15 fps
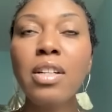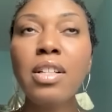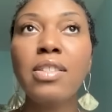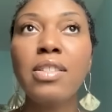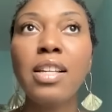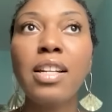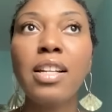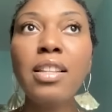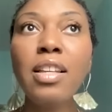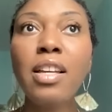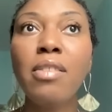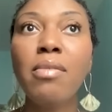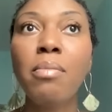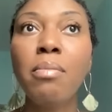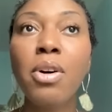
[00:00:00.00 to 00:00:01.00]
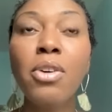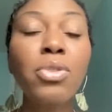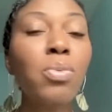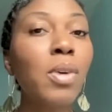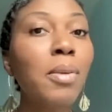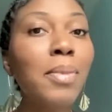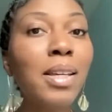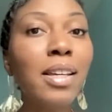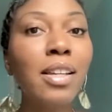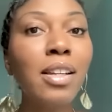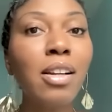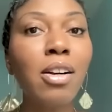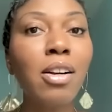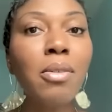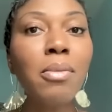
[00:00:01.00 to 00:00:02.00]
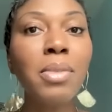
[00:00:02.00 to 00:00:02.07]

studied that most women are